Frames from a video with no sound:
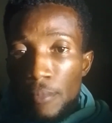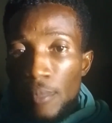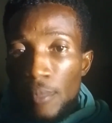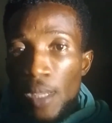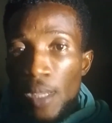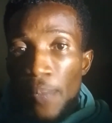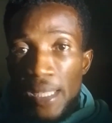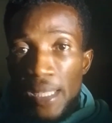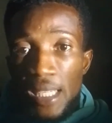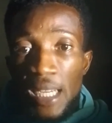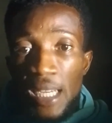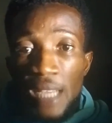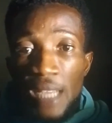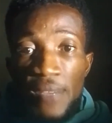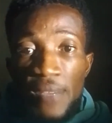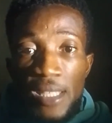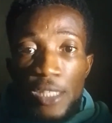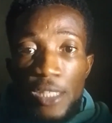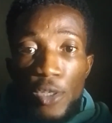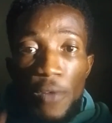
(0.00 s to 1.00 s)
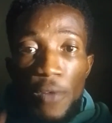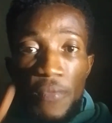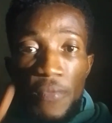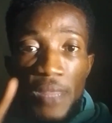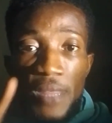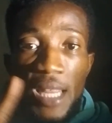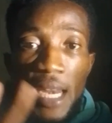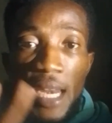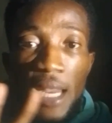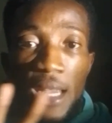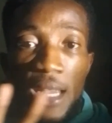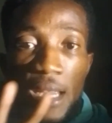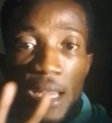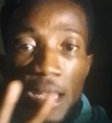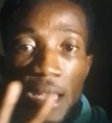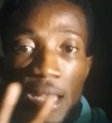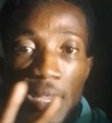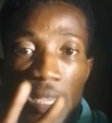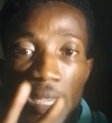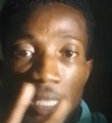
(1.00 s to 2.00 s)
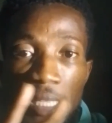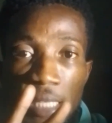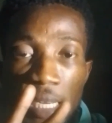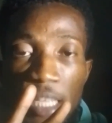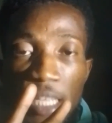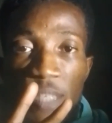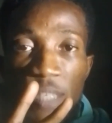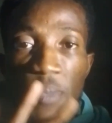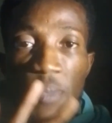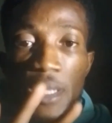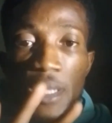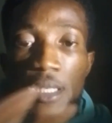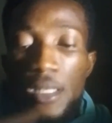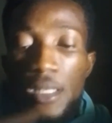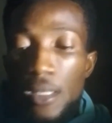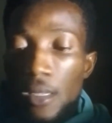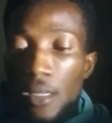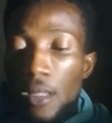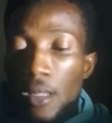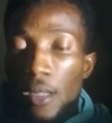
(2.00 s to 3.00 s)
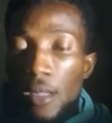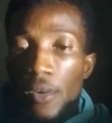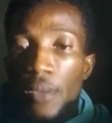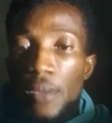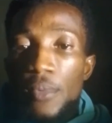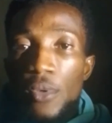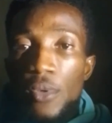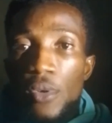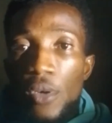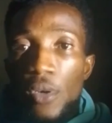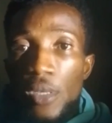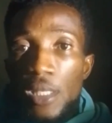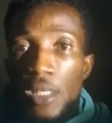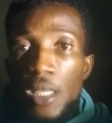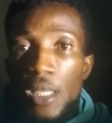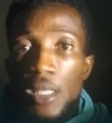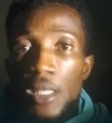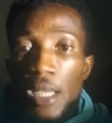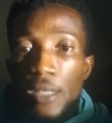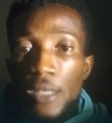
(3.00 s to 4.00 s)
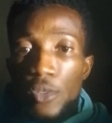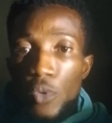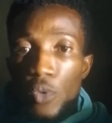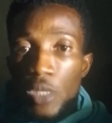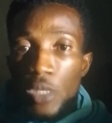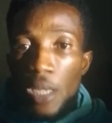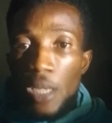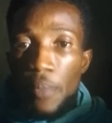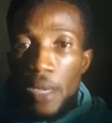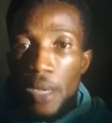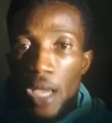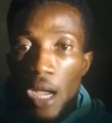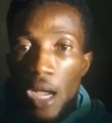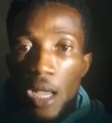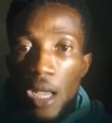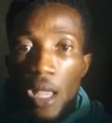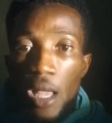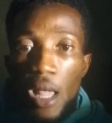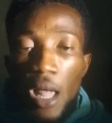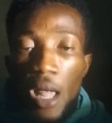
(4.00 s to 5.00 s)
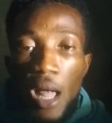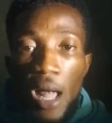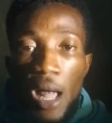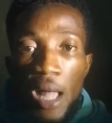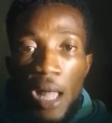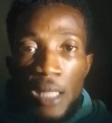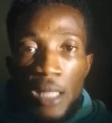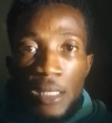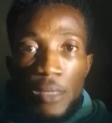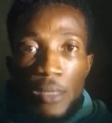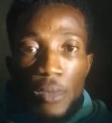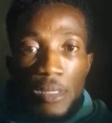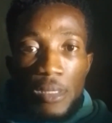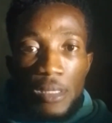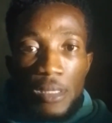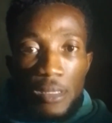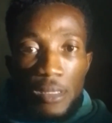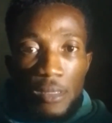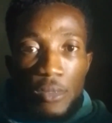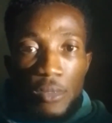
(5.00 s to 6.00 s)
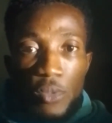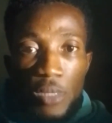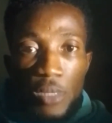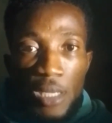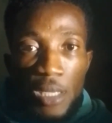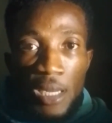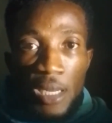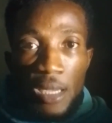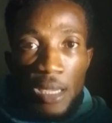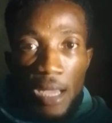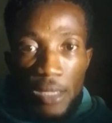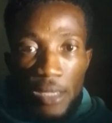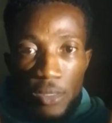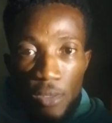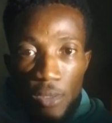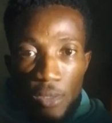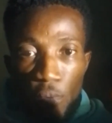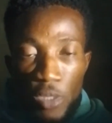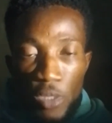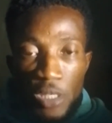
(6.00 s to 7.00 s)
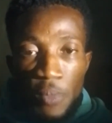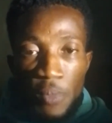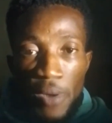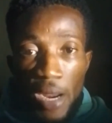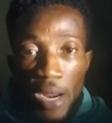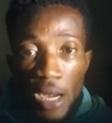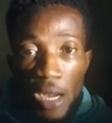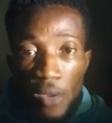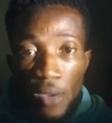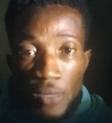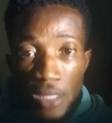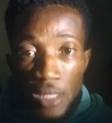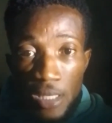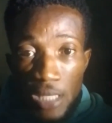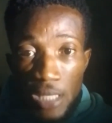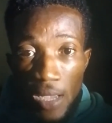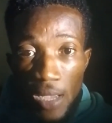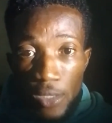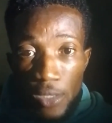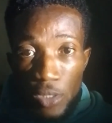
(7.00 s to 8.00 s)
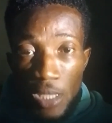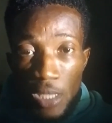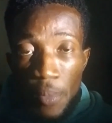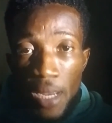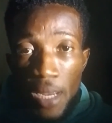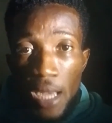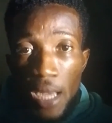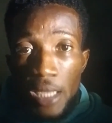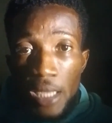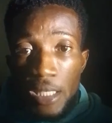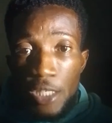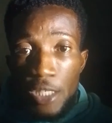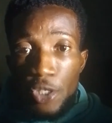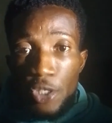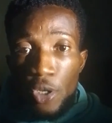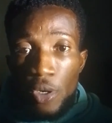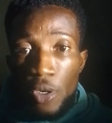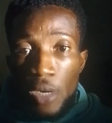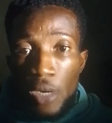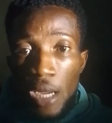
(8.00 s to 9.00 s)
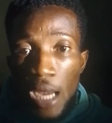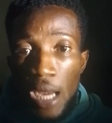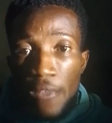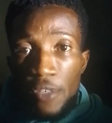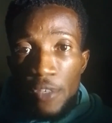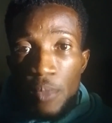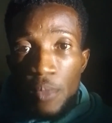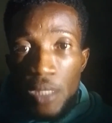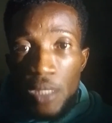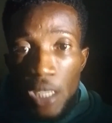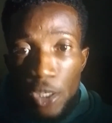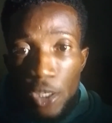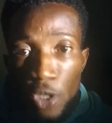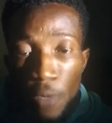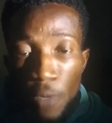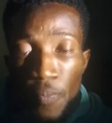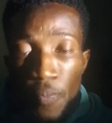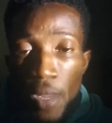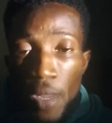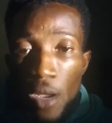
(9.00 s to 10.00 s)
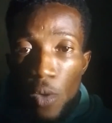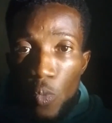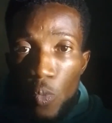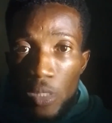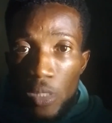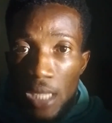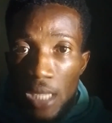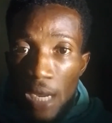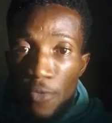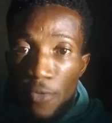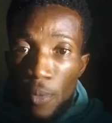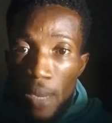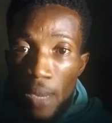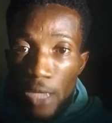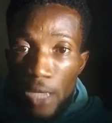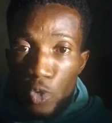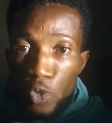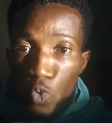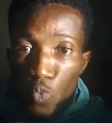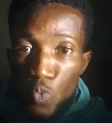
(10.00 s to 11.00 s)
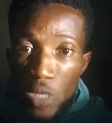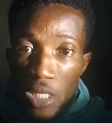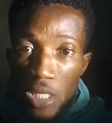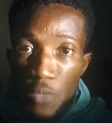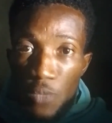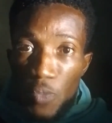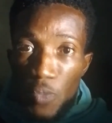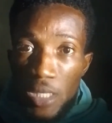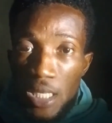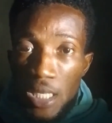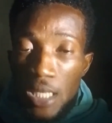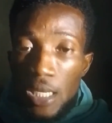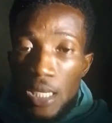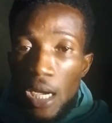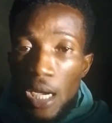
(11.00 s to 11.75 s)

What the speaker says: by taking advantage of three internet space: crypto, content, and social media. And today, as you're watching me right now, this is our social media edition on our live streaming section. We started from last 2 weeks. We did